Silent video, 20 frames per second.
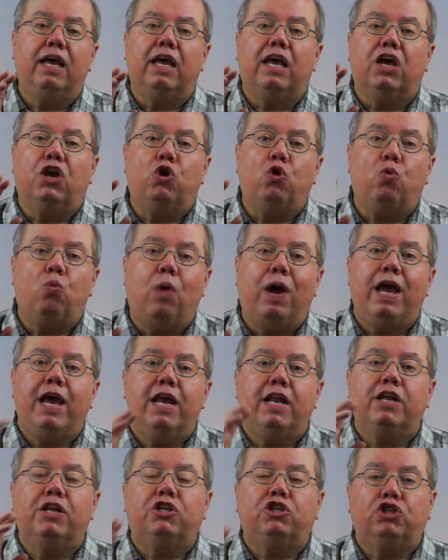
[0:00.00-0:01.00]
in a
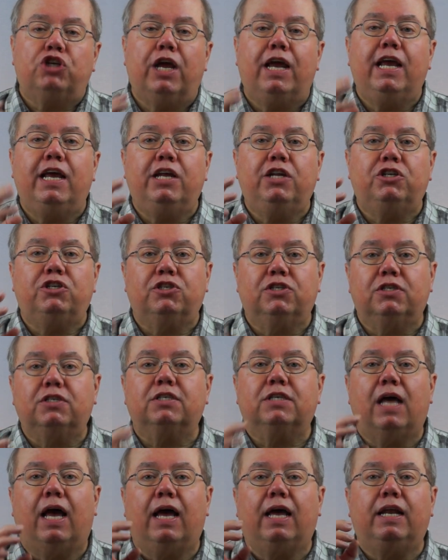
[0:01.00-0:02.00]
way to change
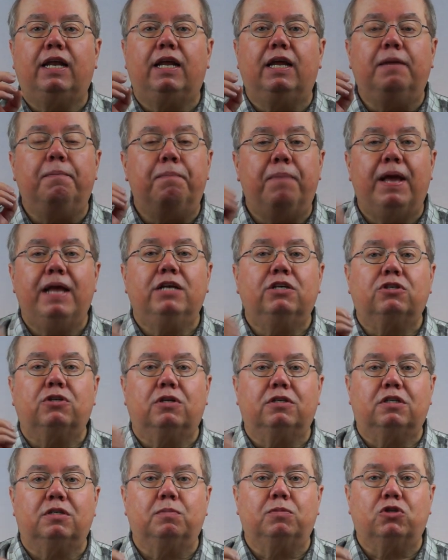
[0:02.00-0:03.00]
society based
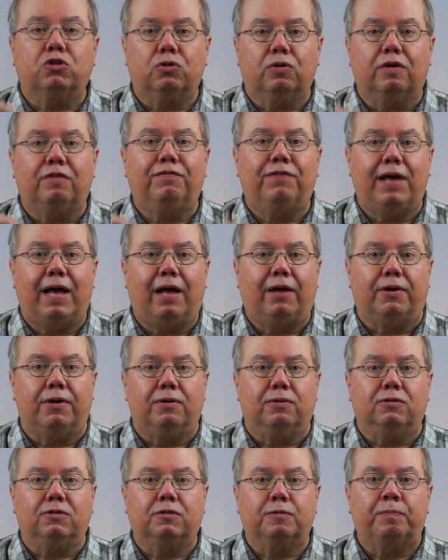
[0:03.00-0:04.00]
on some certain
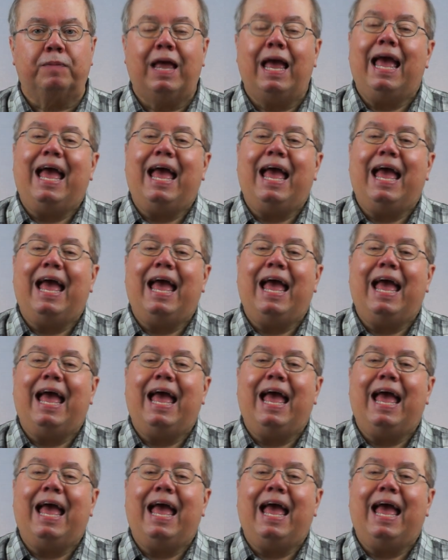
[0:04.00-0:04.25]
values.